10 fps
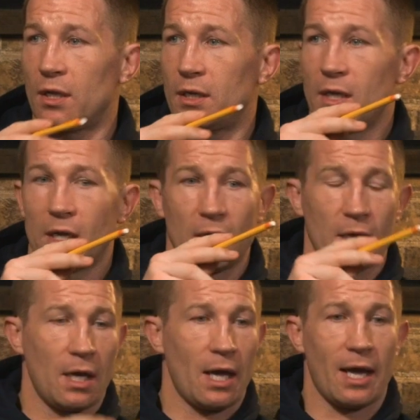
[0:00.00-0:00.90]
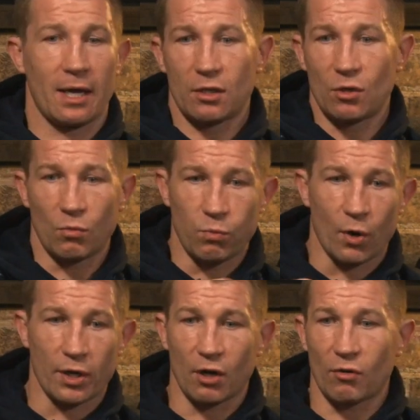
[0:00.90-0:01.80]
and, Uh, you know,
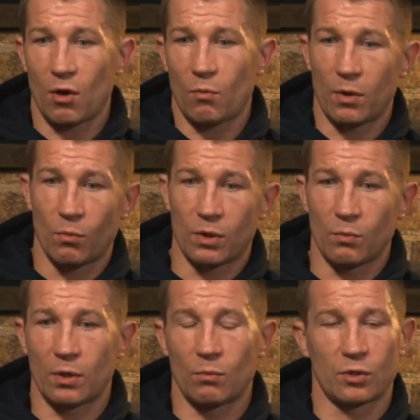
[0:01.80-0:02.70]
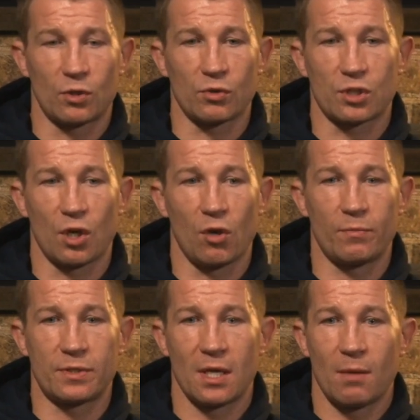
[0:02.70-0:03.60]
working around with, with, with those
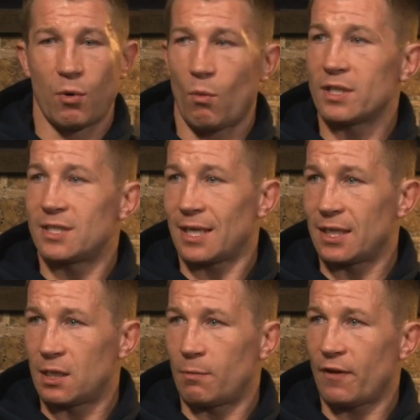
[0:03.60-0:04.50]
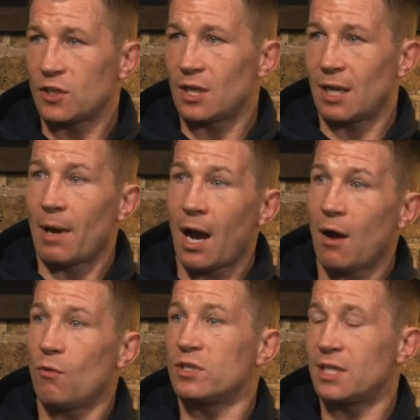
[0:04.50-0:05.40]
clubs. But once they get into the professional game,
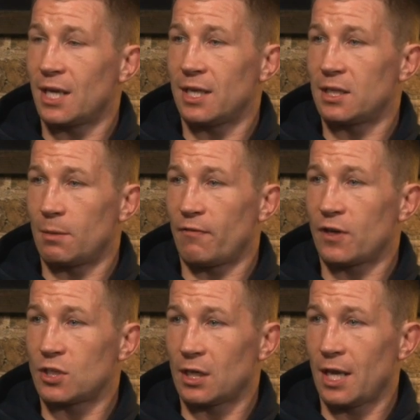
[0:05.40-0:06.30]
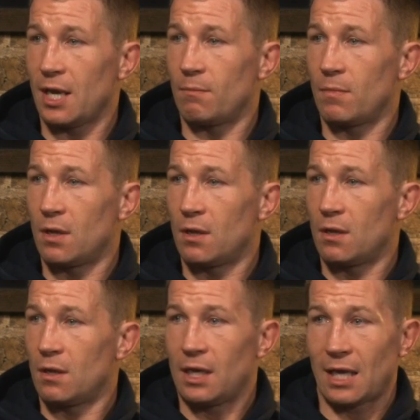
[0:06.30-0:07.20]
how does he get into the professional game?
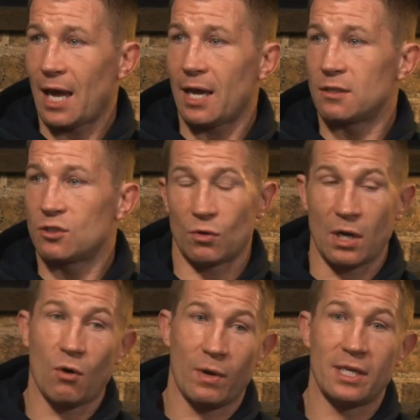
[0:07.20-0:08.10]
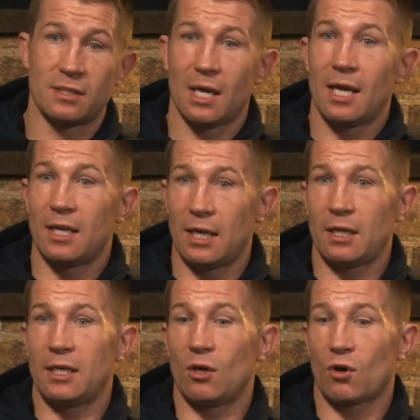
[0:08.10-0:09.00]
He can't. So now he's,
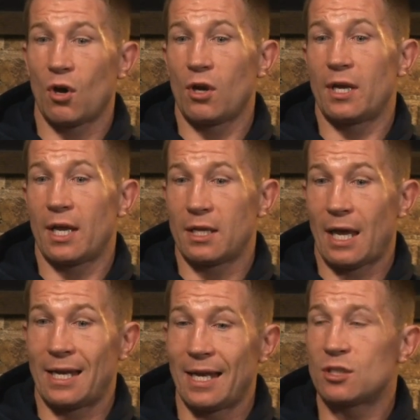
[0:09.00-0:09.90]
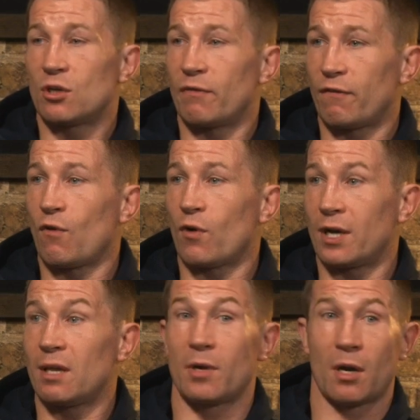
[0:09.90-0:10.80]
Leo Cullen and, and Leinster have
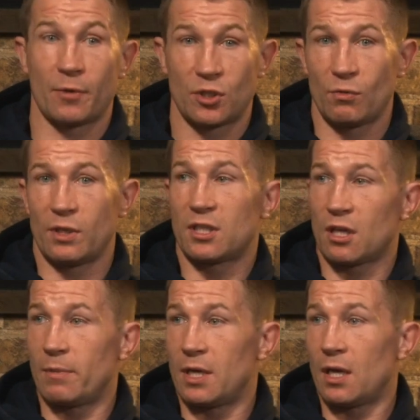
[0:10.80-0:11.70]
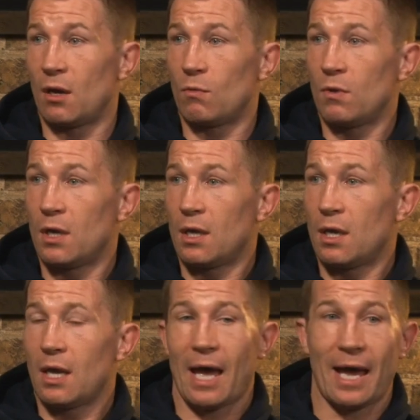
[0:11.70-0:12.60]
afforded him an opportunity to come in now,
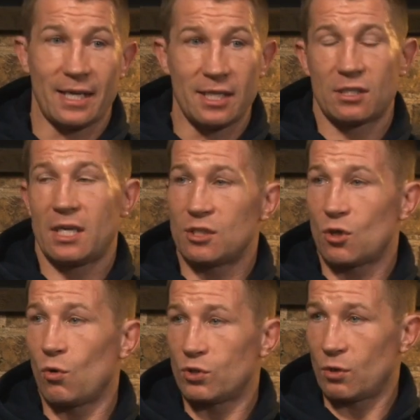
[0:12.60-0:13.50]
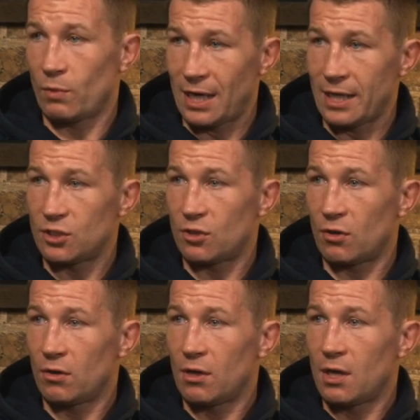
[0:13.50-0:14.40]
and he's, he's coaching with
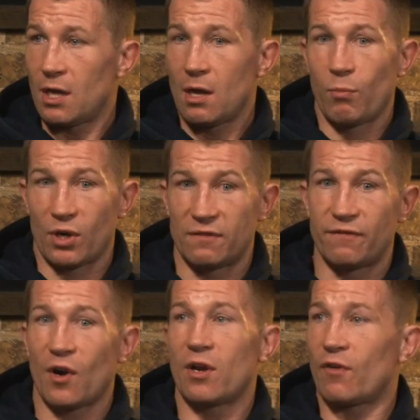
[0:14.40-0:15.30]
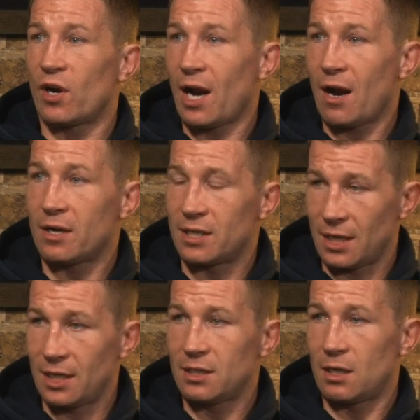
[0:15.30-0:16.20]
Leinster. Mm. But it's very, very hard to
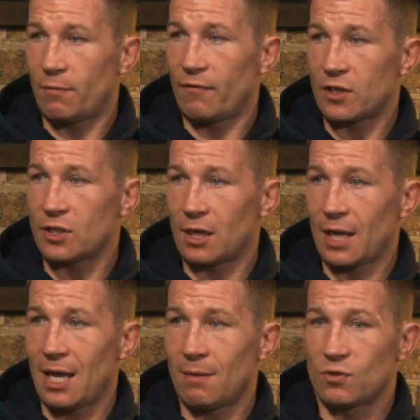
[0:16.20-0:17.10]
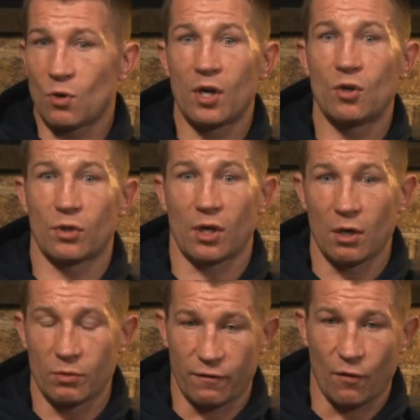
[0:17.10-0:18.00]
get into the professional game. So I know that
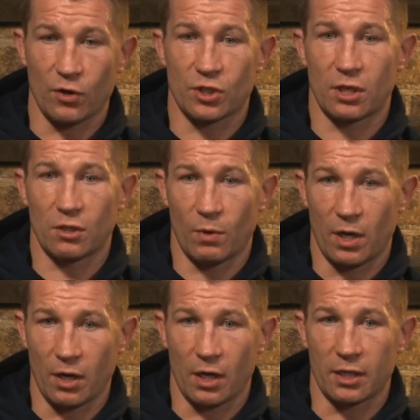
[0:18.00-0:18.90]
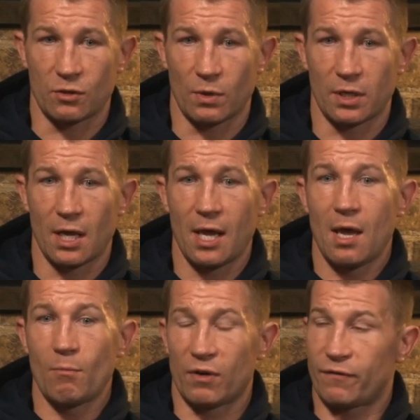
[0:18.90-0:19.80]
I was fortunate the way I got into it.
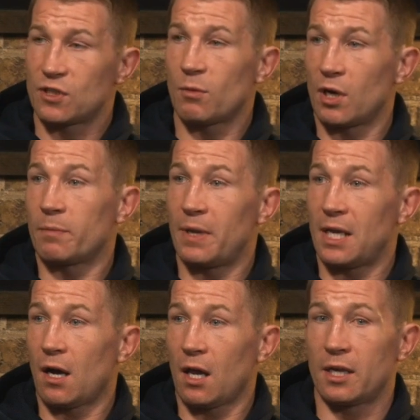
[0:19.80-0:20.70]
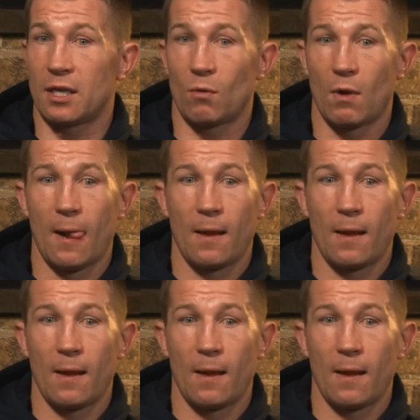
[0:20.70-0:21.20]
But for someone like Billy Holland now,